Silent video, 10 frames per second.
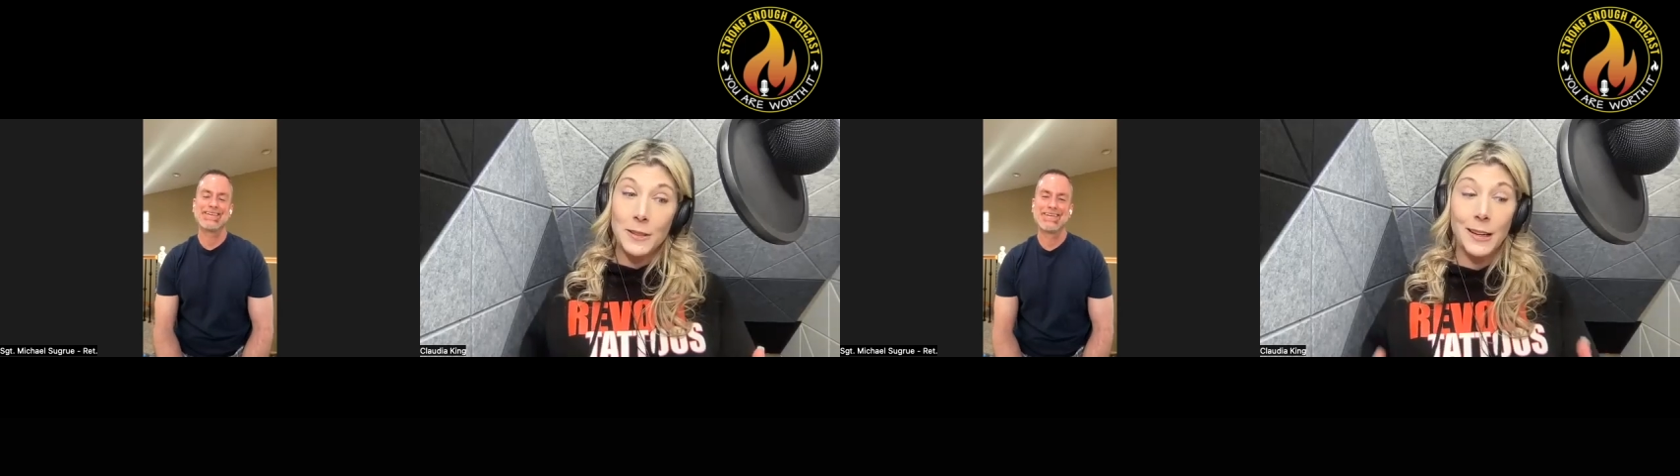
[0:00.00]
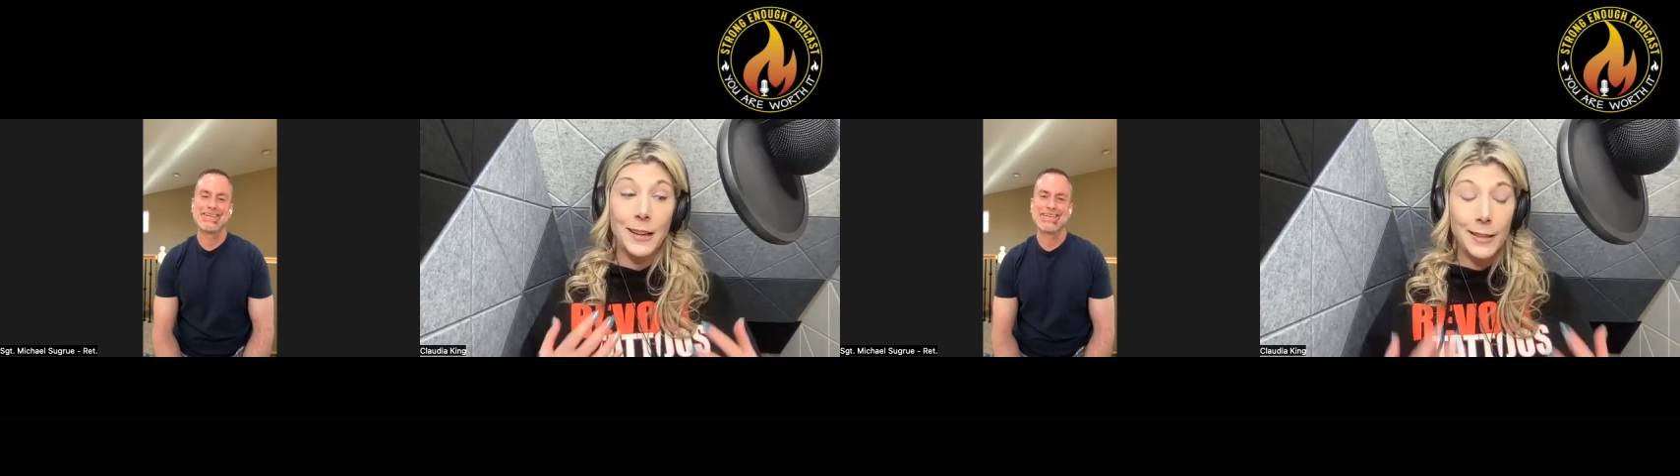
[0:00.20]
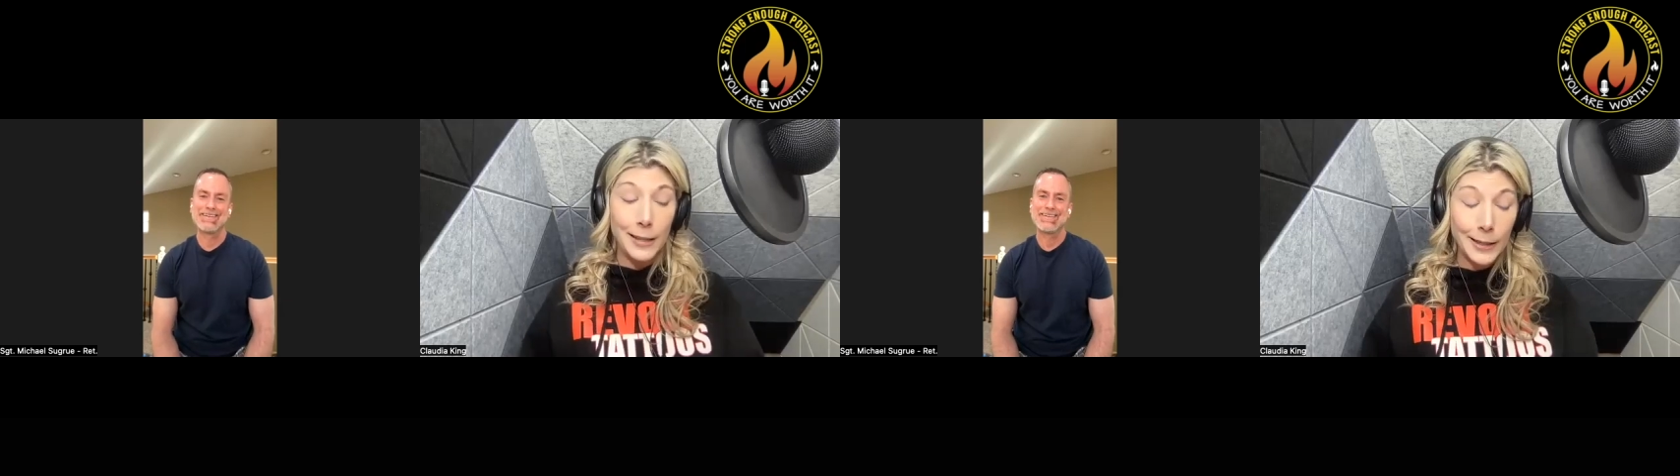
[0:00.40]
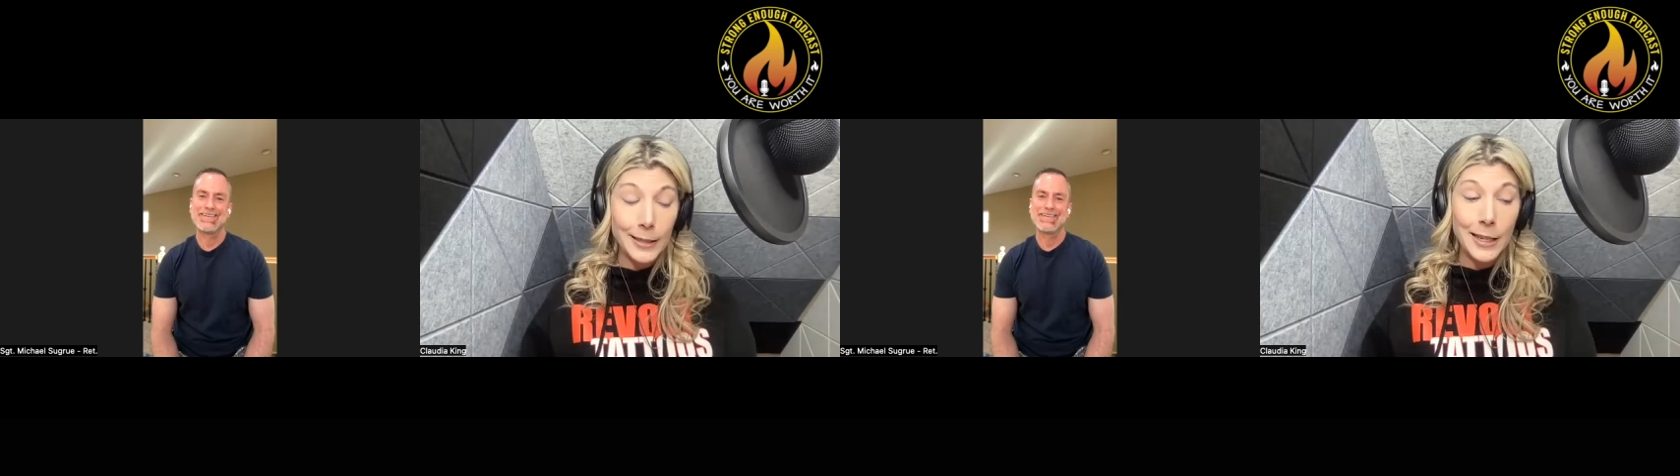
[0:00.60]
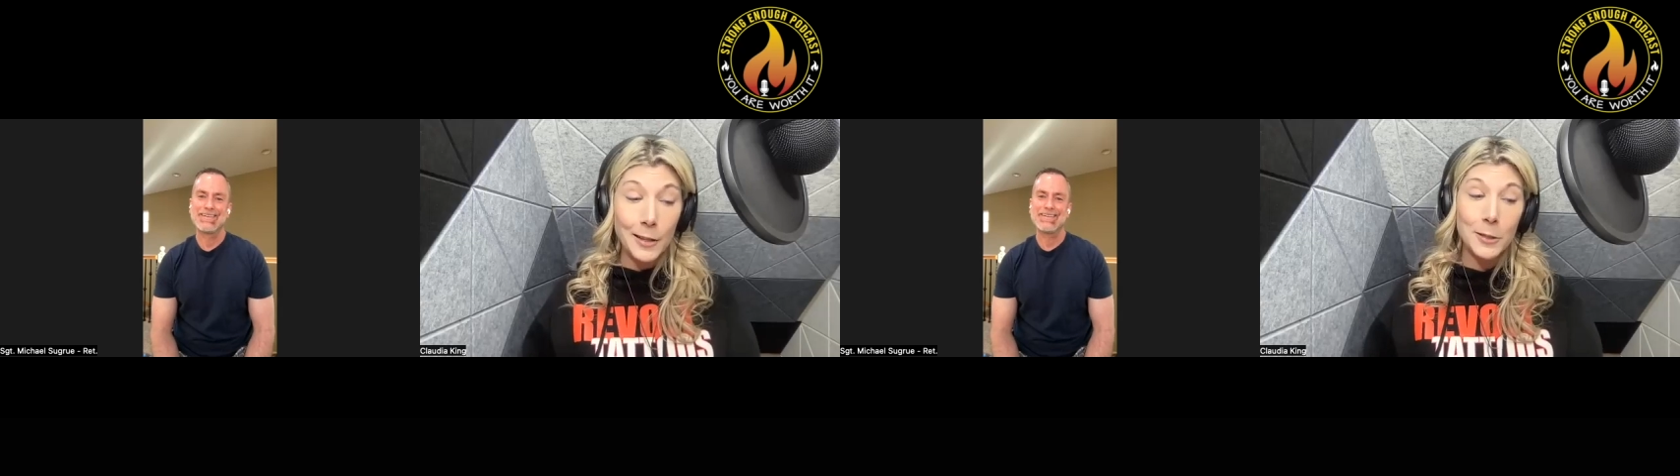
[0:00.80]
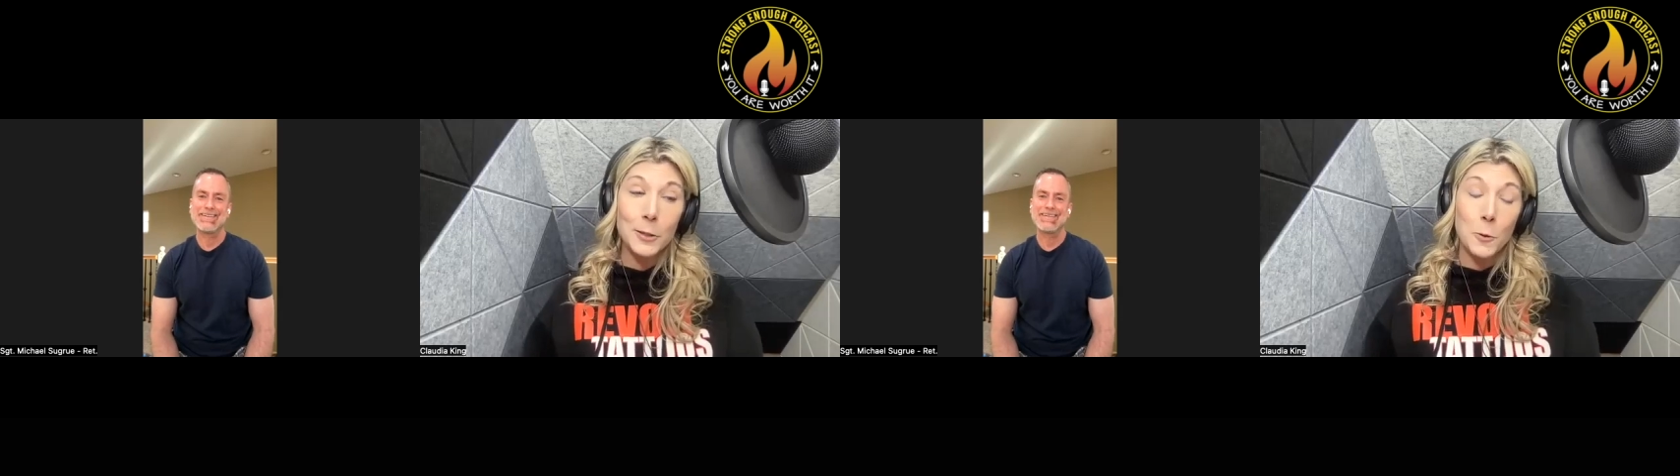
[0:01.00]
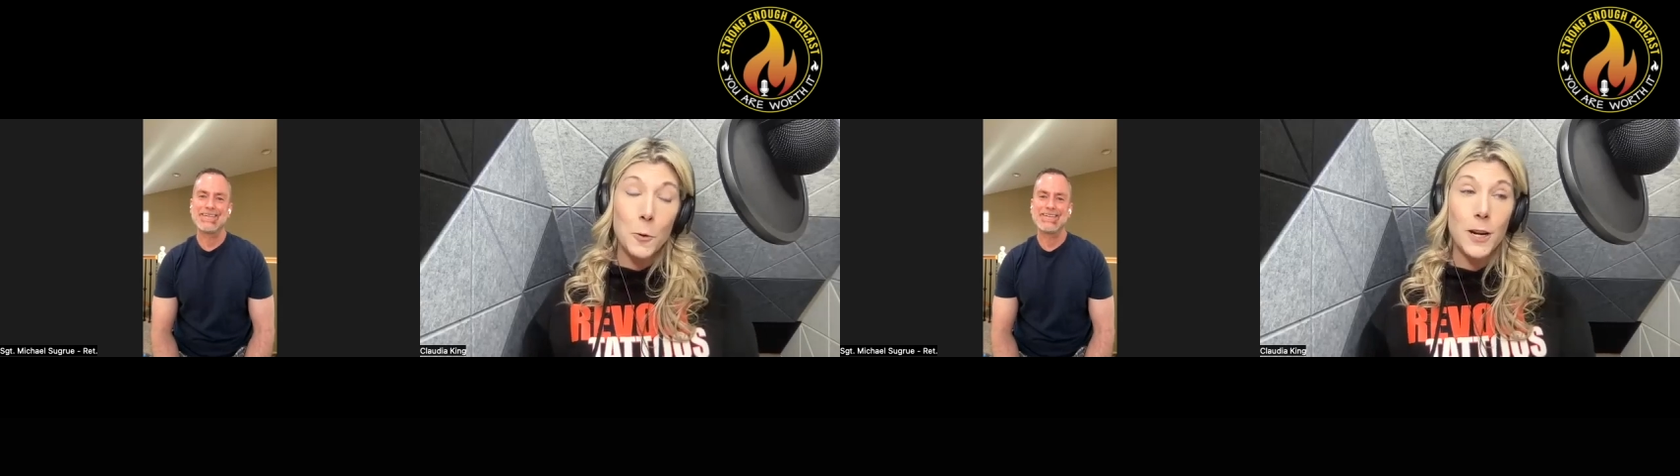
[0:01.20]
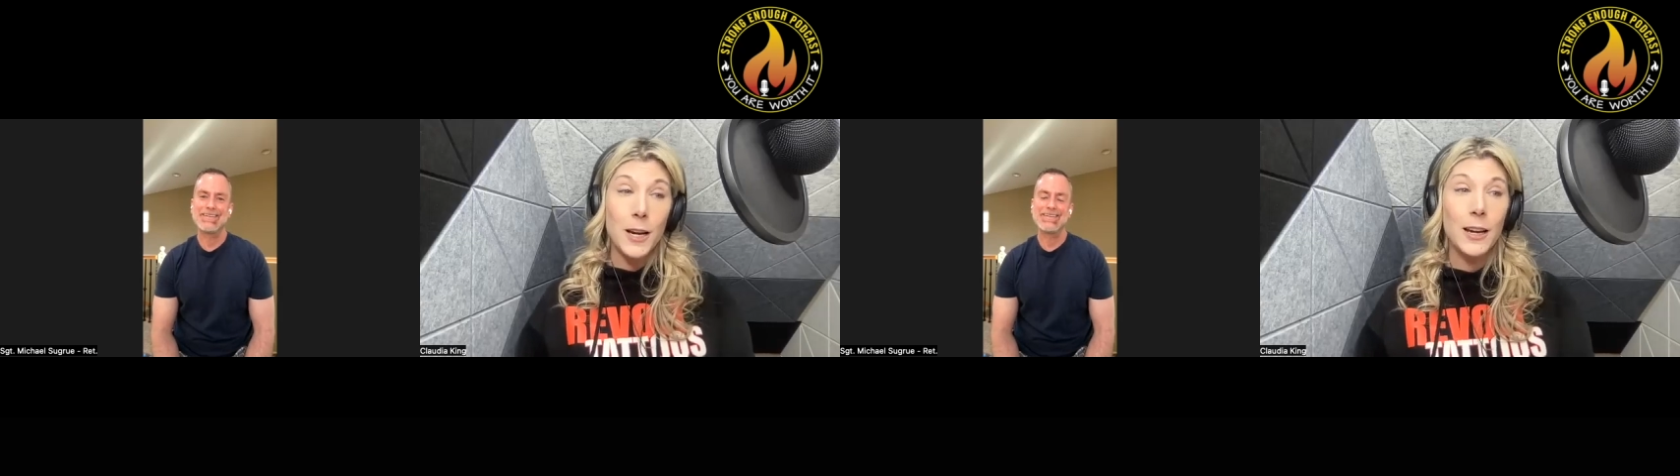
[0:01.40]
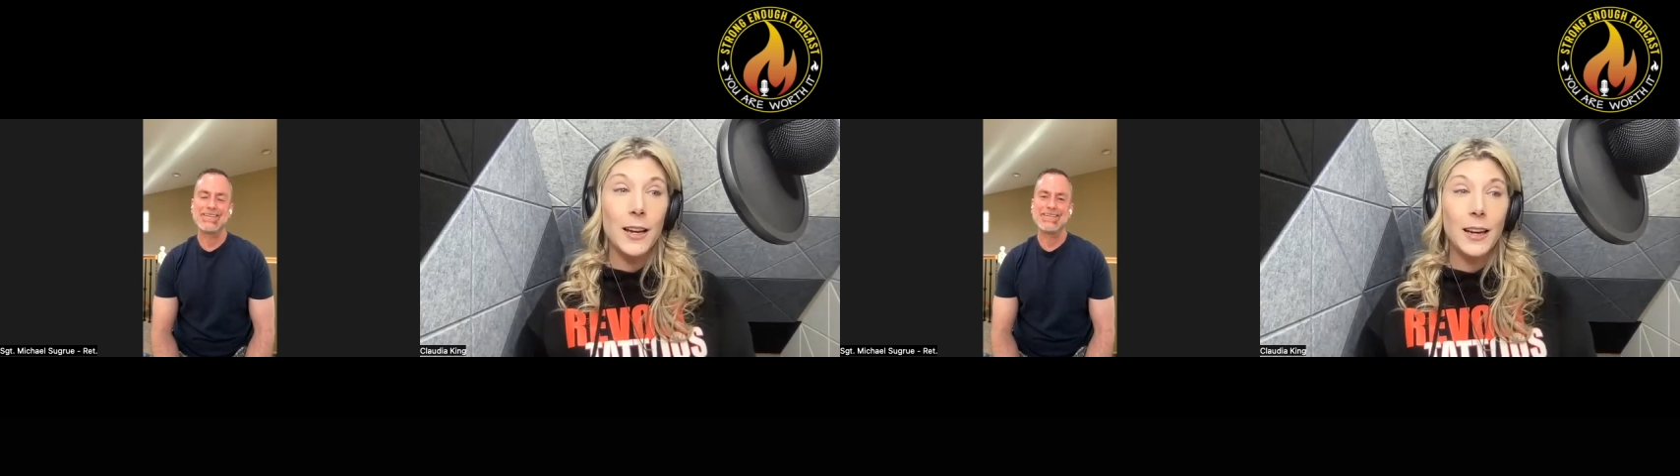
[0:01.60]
and I think they tell a story,